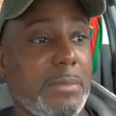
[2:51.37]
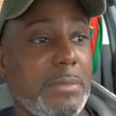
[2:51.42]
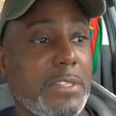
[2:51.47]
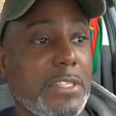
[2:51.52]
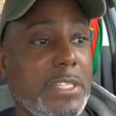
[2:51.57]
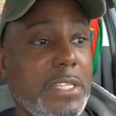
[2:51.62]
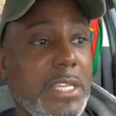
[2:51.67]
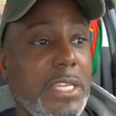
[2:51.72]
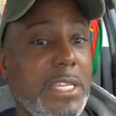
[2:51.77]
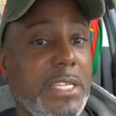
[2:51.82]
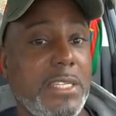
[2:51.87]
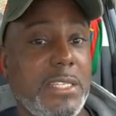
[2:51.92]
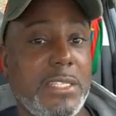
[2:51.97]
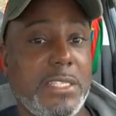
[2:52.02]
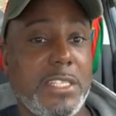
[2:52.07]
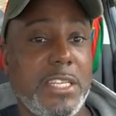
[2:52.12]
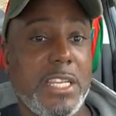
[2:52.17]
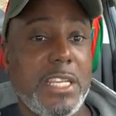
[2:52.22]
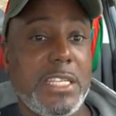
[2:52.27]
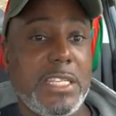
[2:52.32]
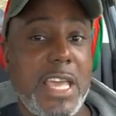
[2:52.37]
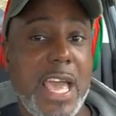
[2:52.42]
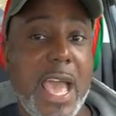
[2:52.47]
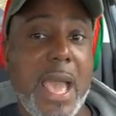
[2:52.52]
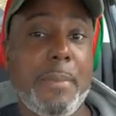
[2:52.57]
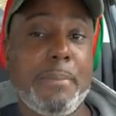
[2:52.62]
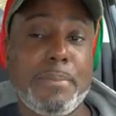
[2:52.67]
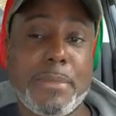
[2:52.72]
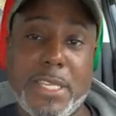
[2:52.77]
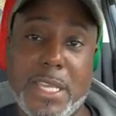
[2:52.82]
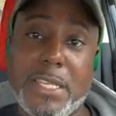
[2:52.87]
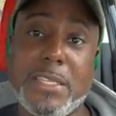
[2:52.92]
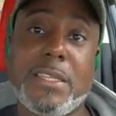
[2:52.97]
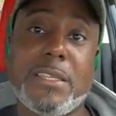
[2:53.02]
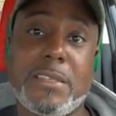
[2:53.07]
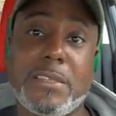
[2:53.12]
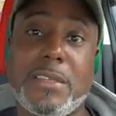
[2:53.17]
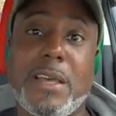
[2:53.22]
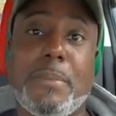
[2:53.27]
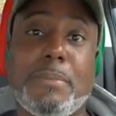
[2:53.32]
she tapped
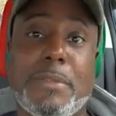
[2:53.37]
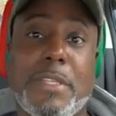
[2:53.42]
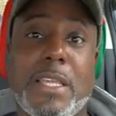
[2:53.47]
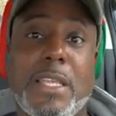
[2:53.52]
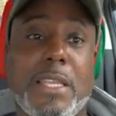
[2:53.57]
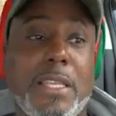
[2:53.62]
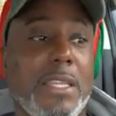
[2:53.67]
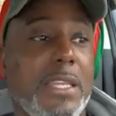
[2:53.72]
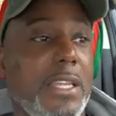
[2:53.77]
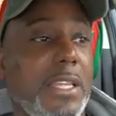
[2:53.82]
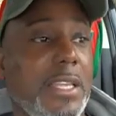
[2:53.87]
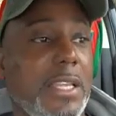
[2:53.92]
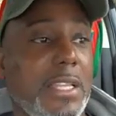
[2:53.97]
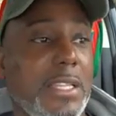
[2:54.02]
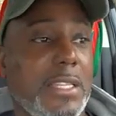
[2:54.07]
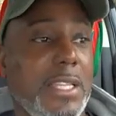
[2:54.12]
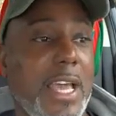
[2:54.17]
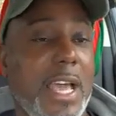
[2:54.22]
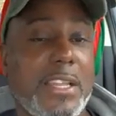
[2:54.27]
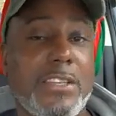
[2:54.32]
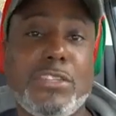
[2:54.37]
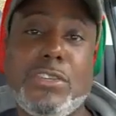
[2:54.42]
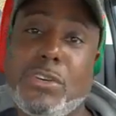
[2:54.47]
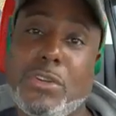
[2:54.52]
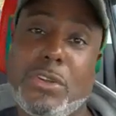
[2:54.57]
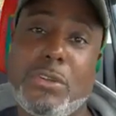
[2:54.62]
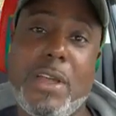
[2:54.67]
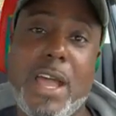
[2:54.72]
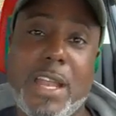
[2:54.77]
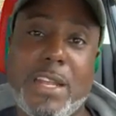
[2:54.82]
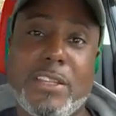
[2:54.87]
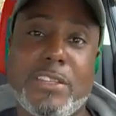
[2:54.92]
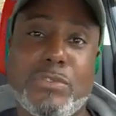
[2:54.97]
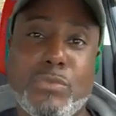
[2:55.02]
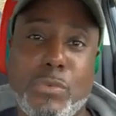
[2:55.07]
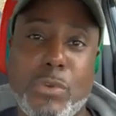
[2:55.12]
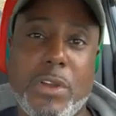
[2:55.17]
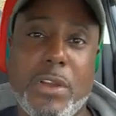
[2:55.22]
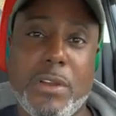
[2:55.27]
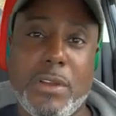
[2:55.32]
into something that took her out of
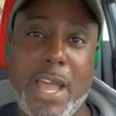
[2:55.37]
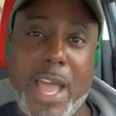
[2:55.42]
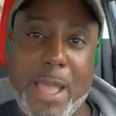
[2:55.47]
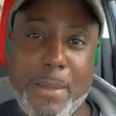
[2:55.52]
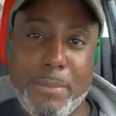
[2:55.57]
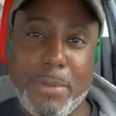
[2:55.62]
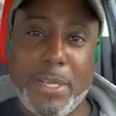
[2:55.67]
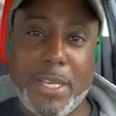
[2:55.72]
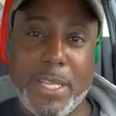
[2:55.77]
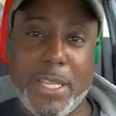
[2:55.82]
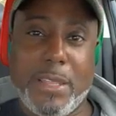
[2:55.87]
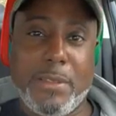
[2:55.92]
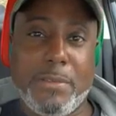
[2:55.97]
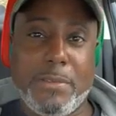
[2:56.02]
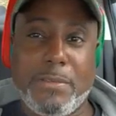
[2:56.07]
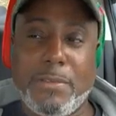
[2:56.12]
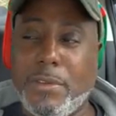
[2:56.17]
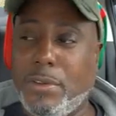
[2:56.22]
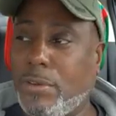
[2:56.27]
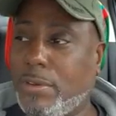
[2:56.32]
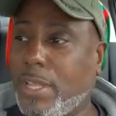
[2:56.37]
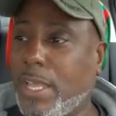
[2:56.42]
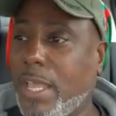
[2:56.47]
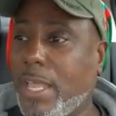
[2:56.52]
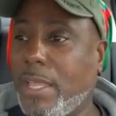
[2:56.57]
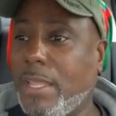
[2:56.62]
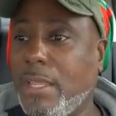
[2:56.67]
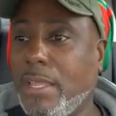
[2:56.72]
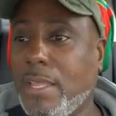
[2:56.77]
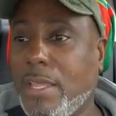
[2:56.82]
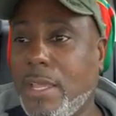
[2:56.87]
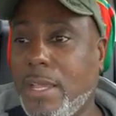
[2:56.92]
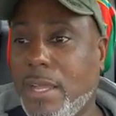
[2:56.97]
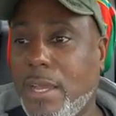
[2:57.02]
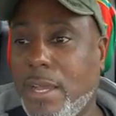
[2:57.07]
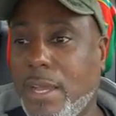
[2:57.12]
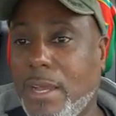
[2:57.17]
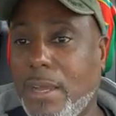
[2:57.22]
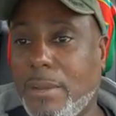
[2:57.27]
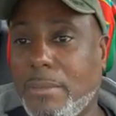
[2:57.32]
this world, I believe. Okay.
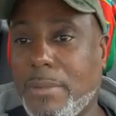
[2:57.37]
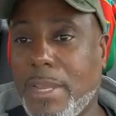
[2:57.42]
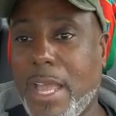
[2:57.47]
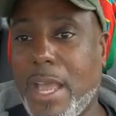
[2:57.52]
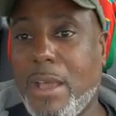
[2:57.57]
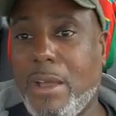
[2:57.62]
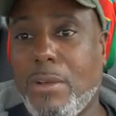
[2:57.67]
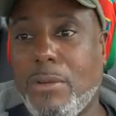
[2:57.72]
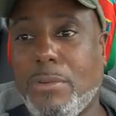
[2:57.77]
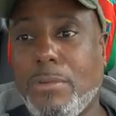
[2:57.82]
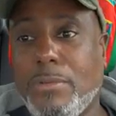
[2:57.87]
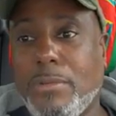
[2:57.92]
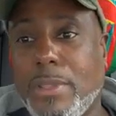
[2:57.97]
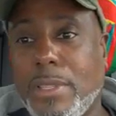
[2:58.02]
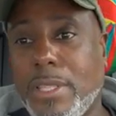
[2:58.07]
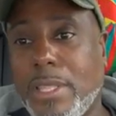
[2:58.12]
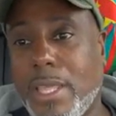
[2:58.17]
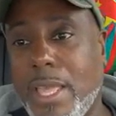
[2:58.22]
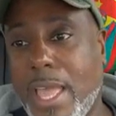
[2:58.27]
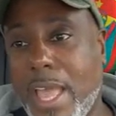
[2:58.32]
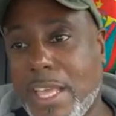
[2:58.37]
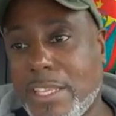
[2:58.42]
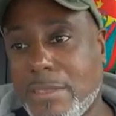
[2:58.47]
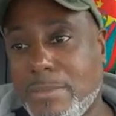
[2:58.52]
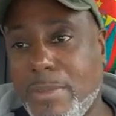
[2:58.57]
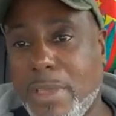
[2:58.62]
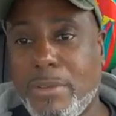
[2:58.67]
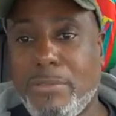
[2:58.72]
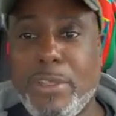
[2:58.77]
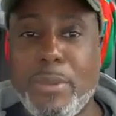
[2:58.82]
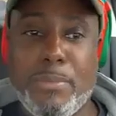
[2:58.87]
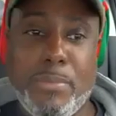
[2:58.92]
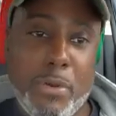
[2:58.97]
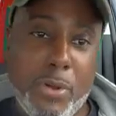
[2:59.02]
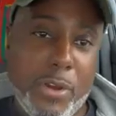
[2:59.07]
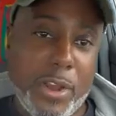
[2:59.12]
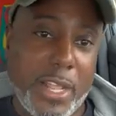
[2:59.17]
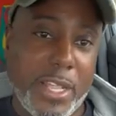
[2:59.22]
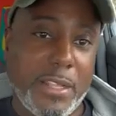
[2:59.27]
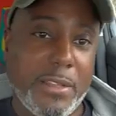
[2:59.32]
Now it has been
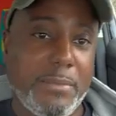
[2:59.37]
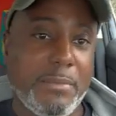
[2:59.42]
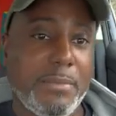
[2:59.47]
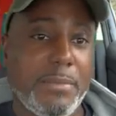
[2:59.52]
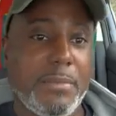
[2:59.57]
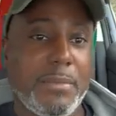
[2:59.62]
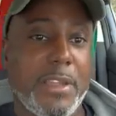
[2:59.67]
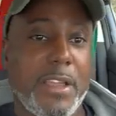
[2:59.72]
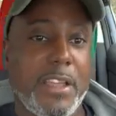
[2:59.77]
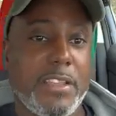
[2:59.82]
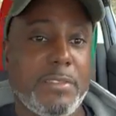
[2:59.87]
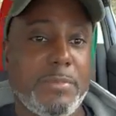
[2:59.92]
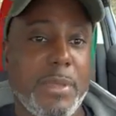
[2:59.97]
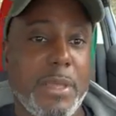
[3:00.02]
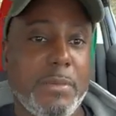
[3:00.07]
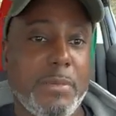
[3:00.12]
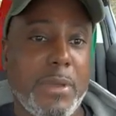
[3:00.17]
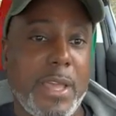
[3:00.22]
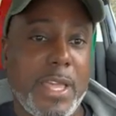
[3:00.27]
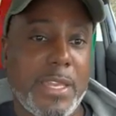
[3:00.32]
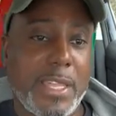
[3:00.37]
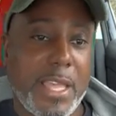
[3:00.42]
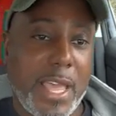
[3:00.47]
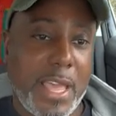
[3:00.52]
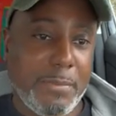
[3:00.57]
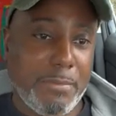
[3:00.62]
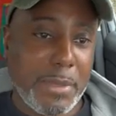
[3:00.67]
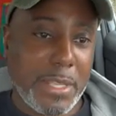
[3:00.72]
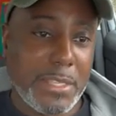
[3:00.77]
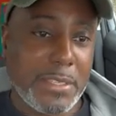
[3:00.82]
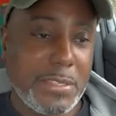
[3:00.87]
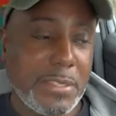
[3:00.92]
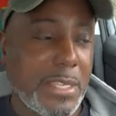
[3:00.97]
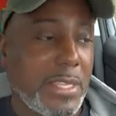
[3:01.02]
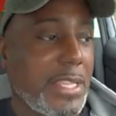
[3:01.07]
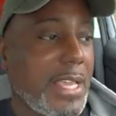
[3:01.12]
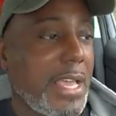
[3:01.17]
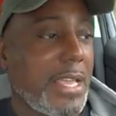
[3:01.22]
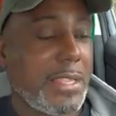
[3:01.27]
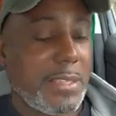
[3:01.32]
reported. There's people
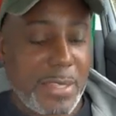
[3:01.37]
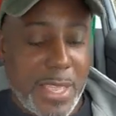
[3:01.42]
that